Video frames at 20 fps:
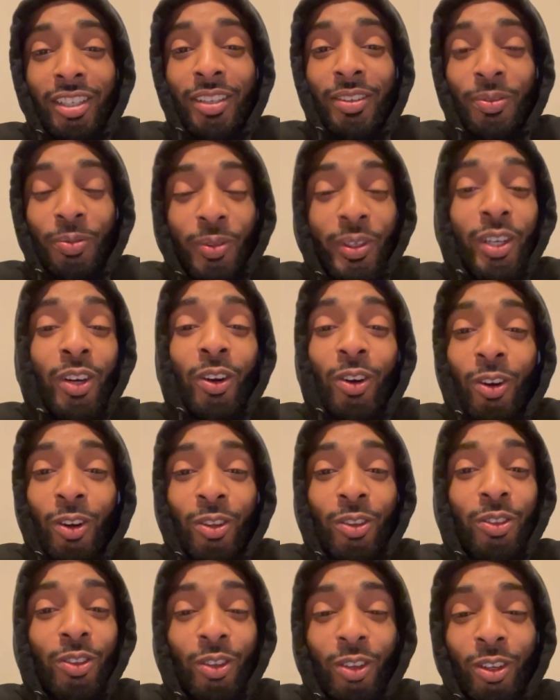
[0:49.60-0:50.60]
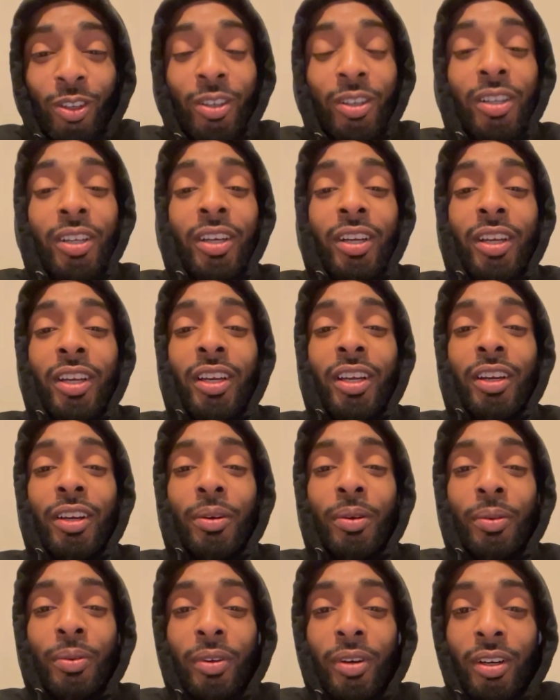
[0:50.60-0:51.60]
We all thought
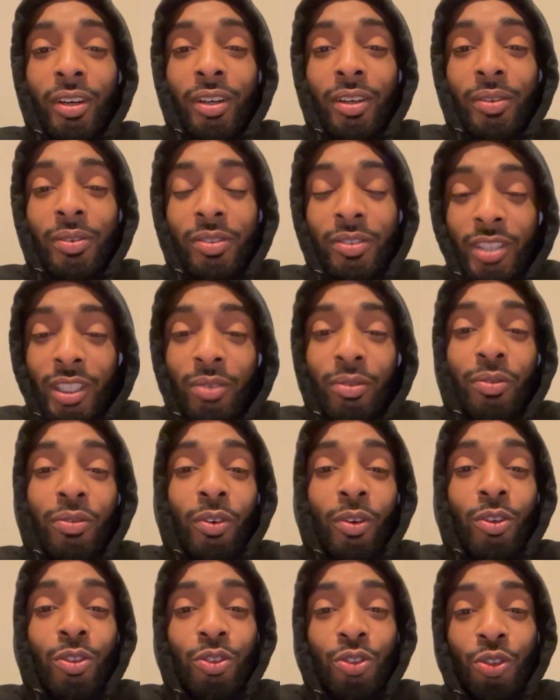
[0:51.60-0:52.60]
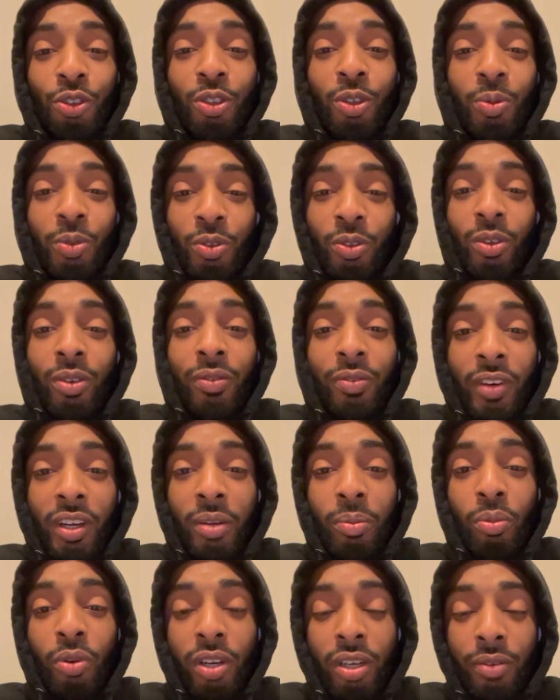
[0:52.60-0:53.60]
Stephen Fulton Jr. was going to
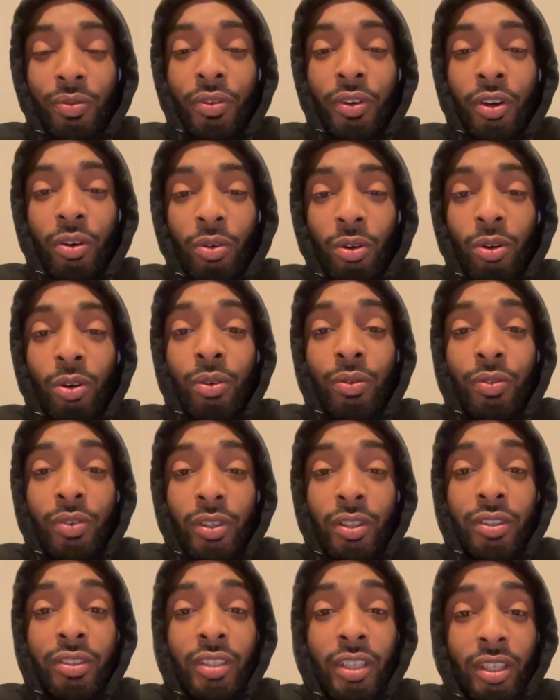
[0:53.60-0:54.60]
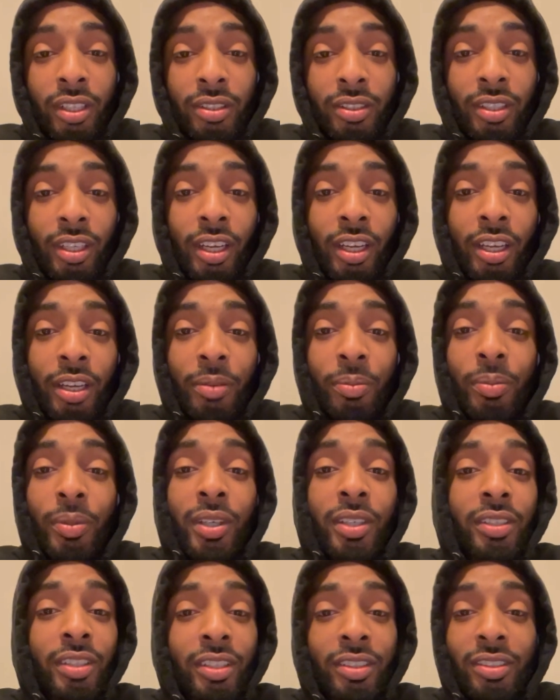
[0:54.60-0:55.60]
fight Brandon Figorora for the second time,
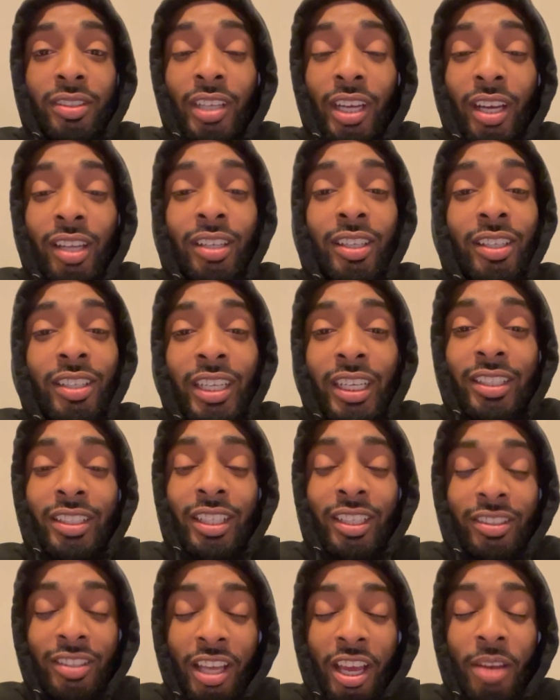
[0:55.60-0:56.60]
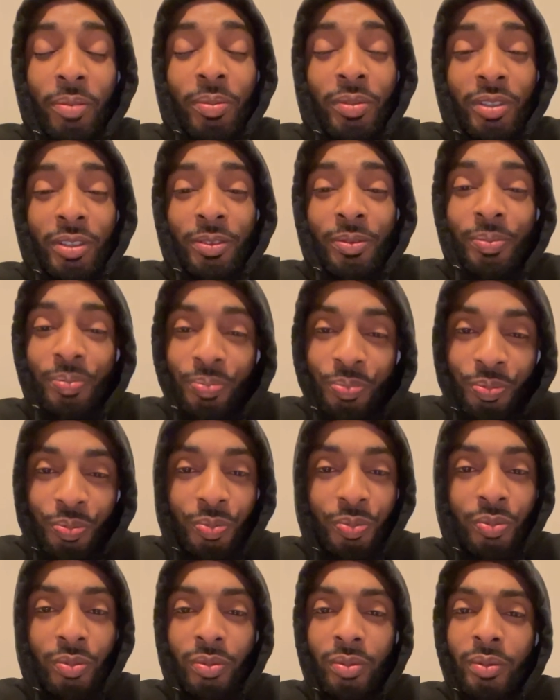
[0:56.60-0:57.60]
but it does not look like that's happening.
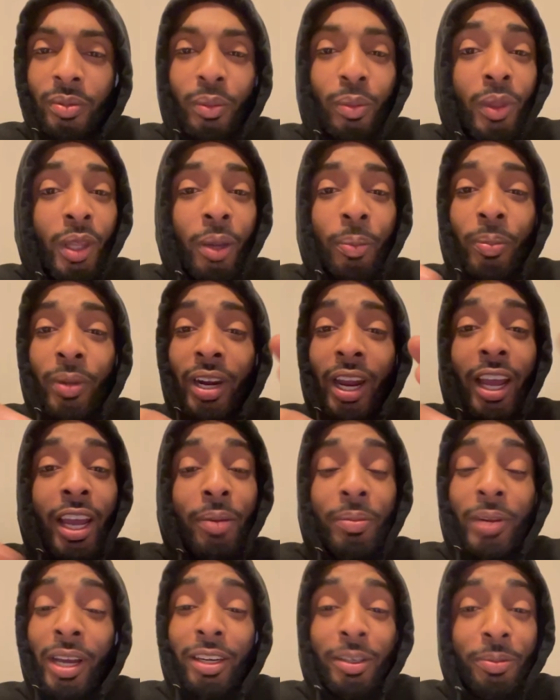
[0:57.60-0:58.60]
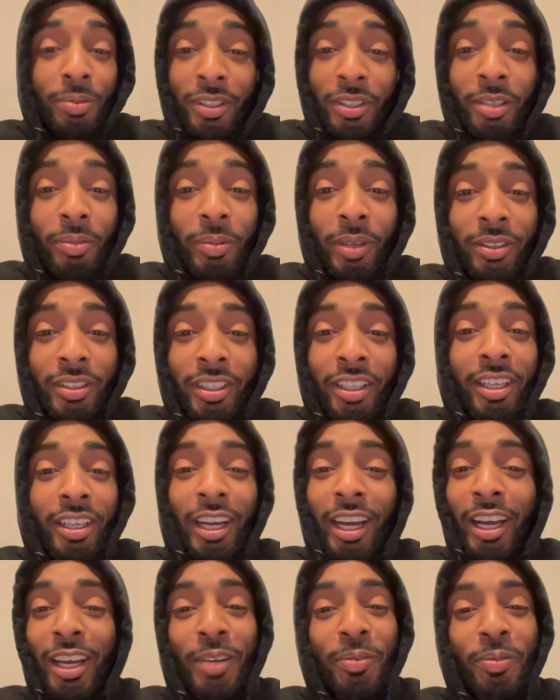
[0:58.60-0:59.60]
But I am not upset about that.
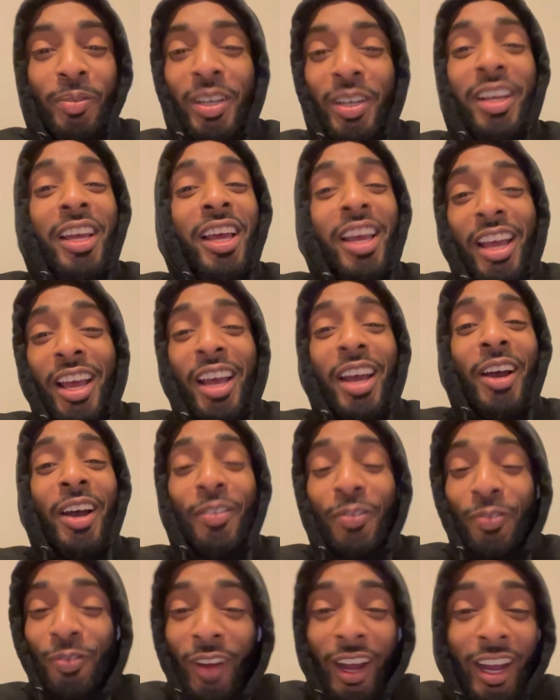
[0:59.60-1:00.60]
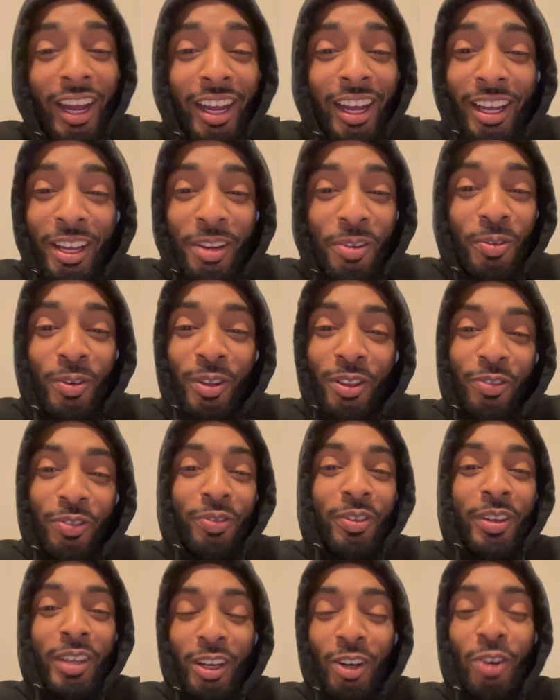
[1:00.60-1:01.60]
I am fine
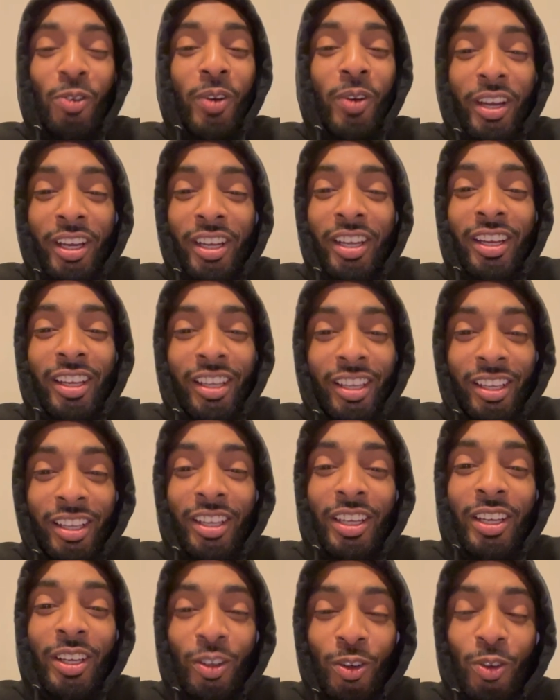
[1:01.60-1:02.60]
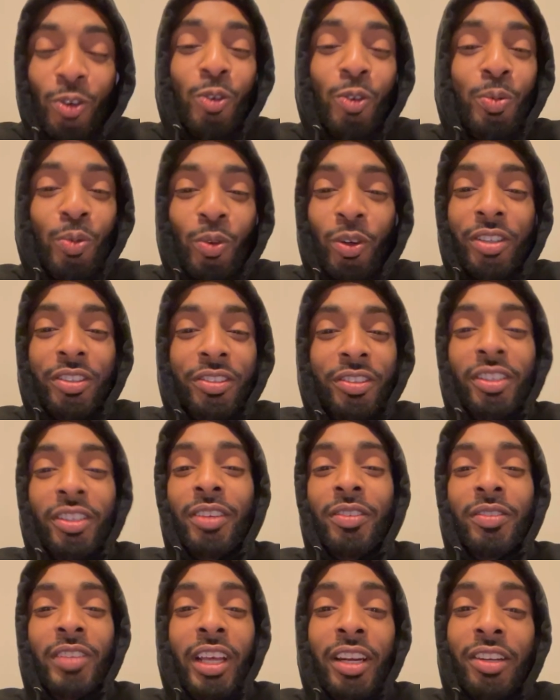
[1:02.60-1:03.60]
with Inoue and Cool Boy
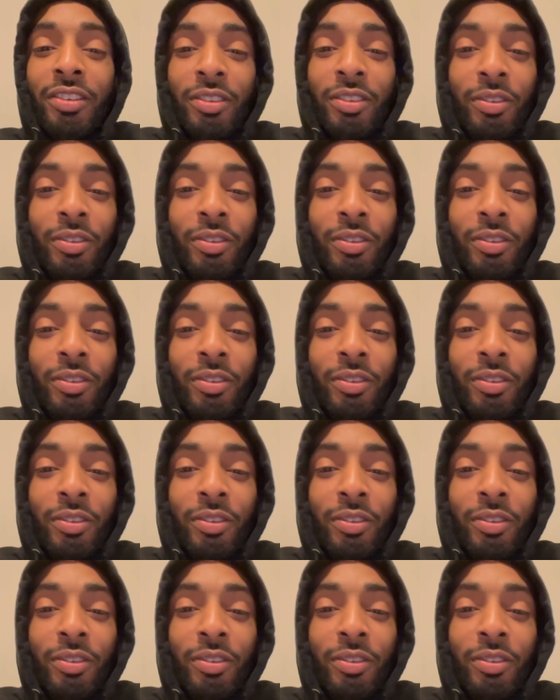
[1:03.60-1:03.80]
Steph. That is the